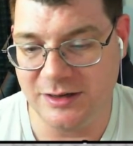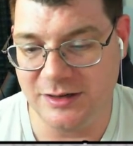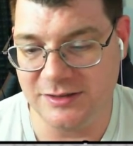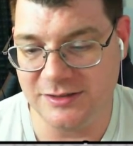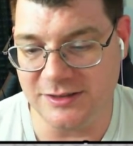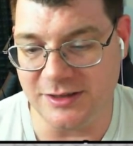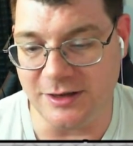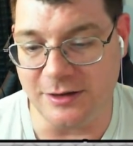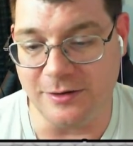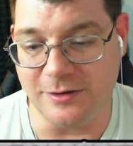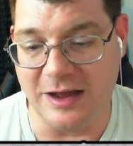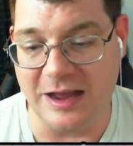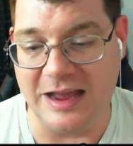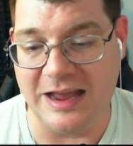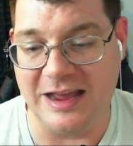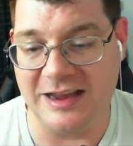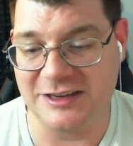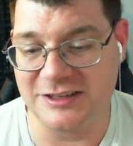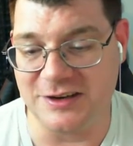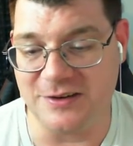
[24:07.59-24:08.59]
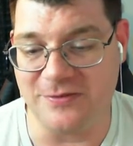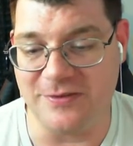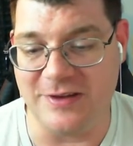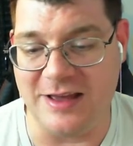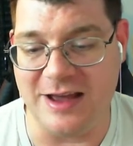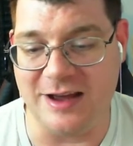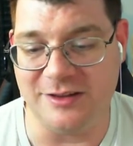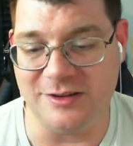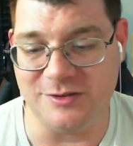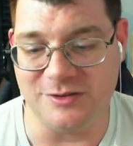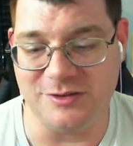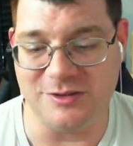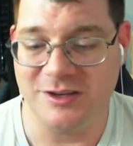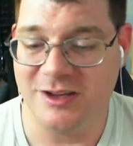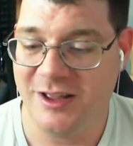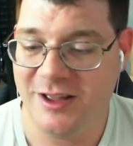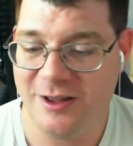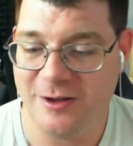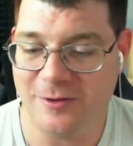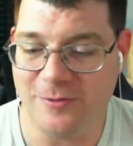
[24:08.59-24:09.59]
So I actually found there's
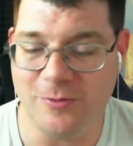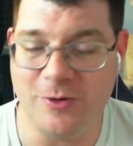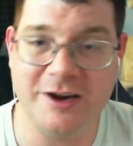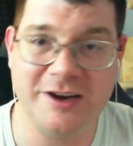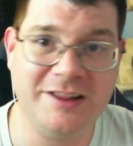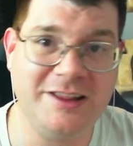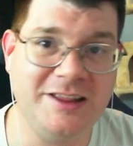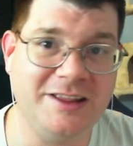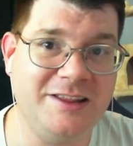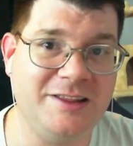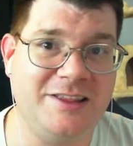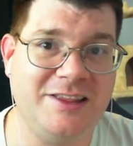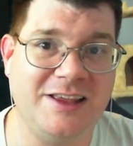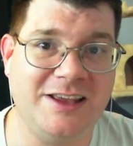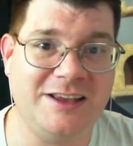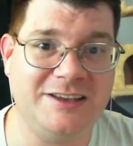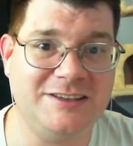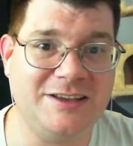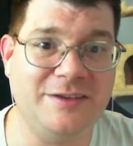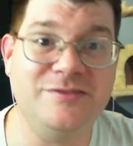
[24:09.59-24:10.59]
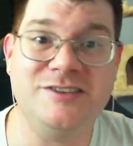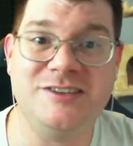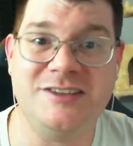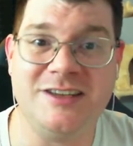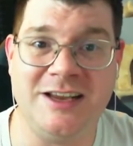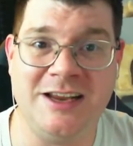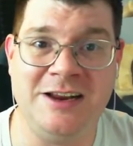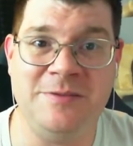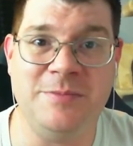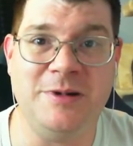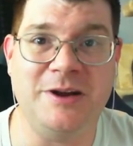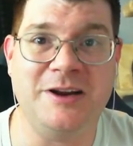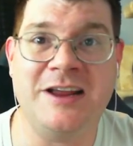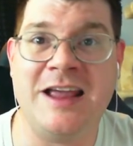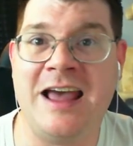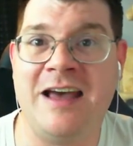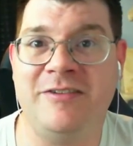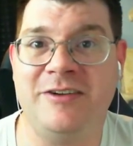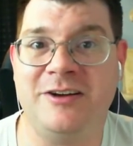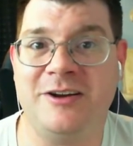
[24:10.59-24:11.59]
one of the things I've seen but
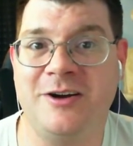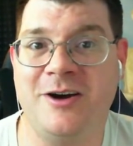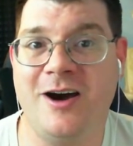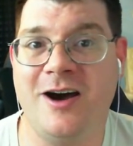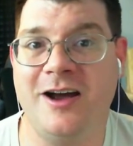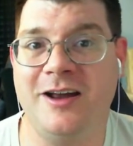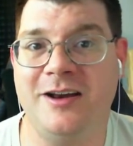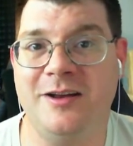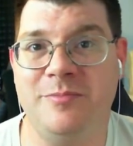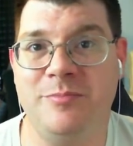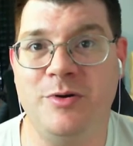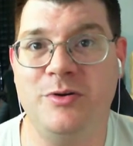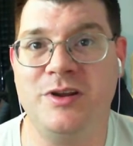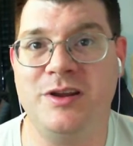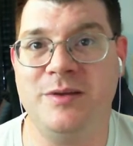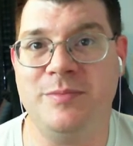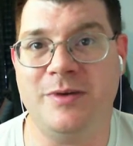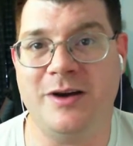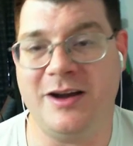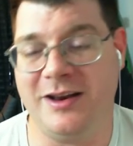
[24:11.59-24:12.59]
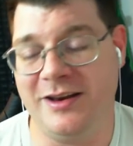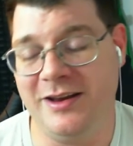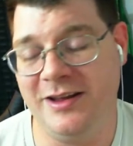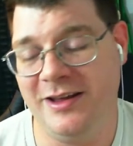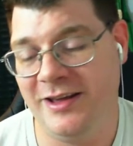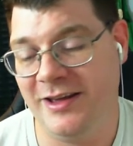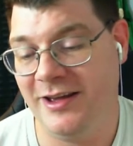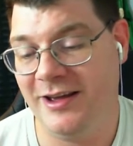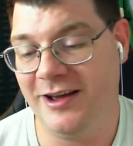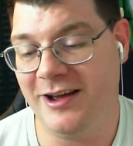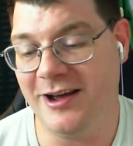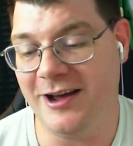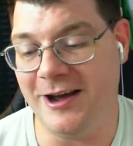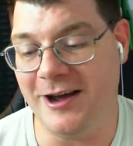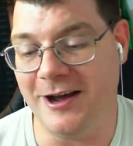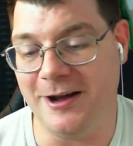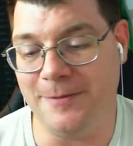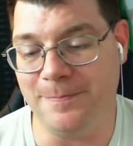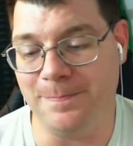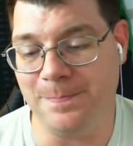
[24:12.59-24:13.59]
haven't caught a Pokemon.
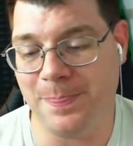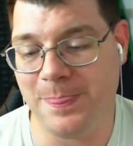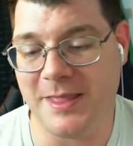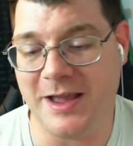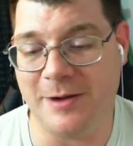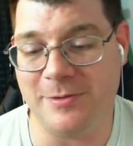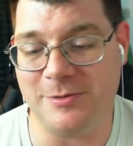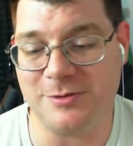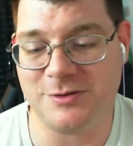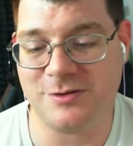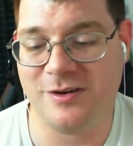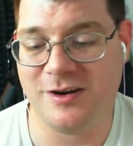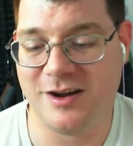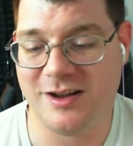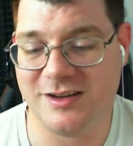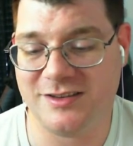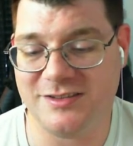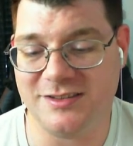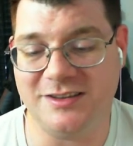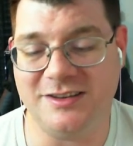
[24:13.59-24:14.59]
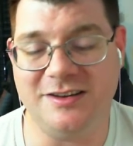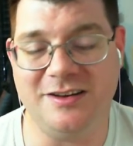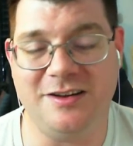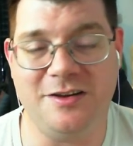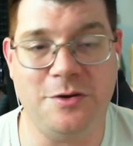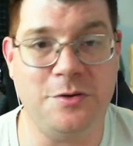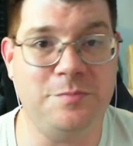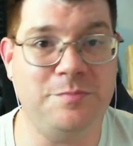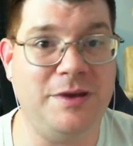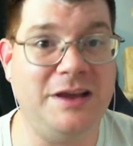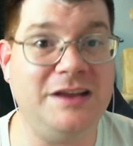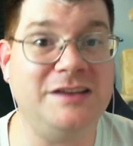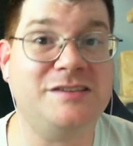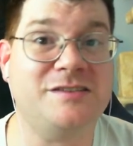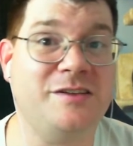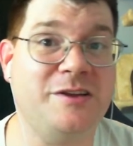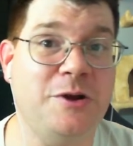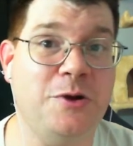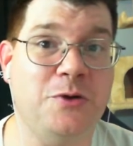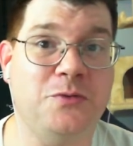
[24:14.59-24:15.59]
Um, I was crossing uh,
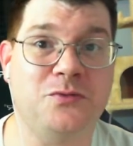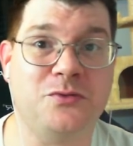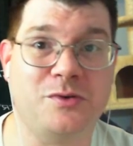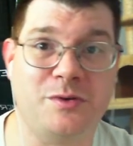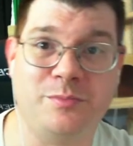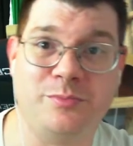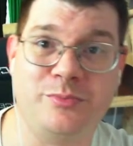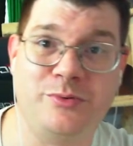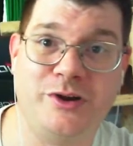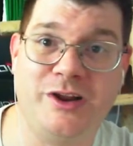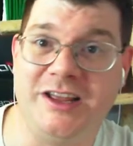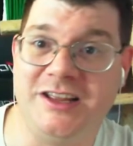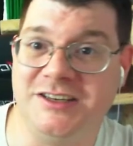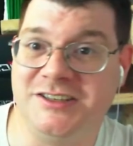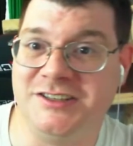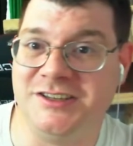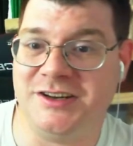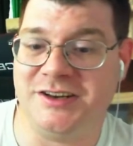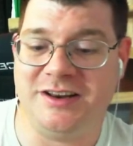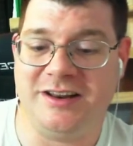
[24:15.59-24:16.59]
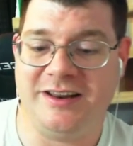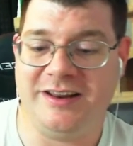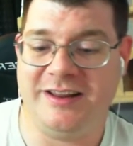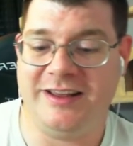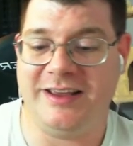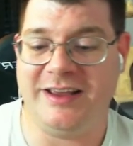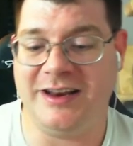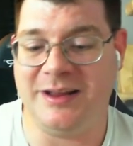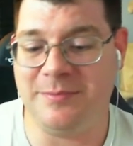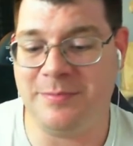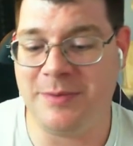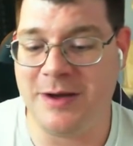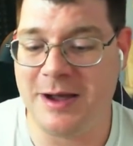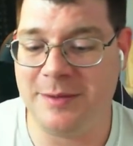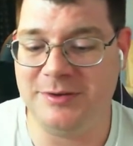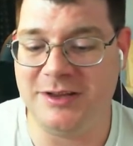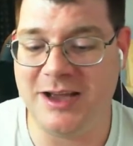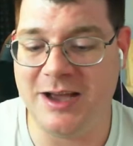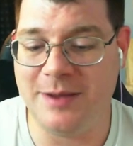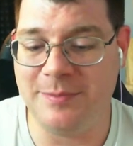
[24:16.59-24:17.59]
basically over a bridge and, and it
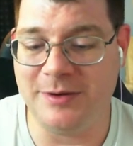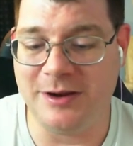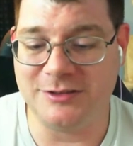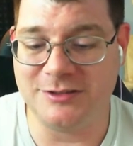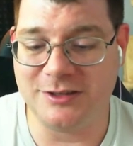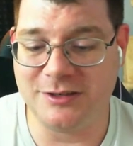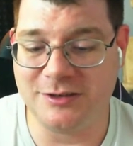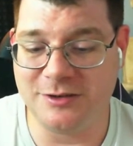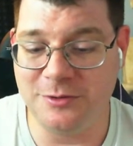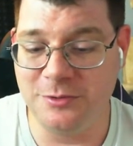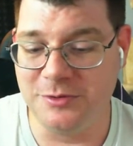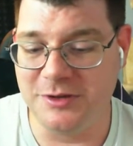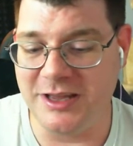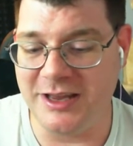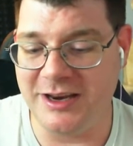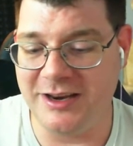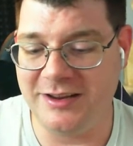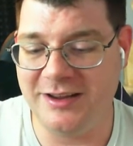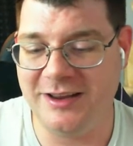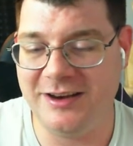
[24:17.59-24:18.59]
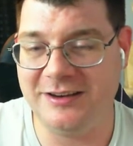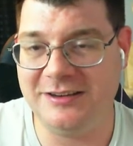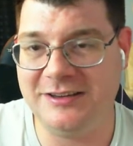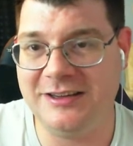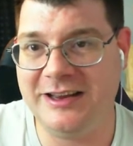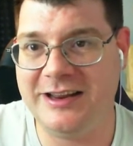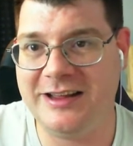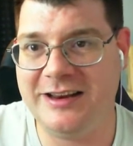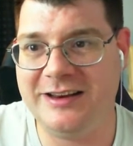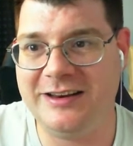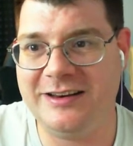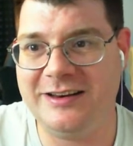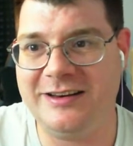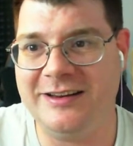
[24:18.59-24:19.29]
popped up and I was like, "Oh, get it, get it, get it!"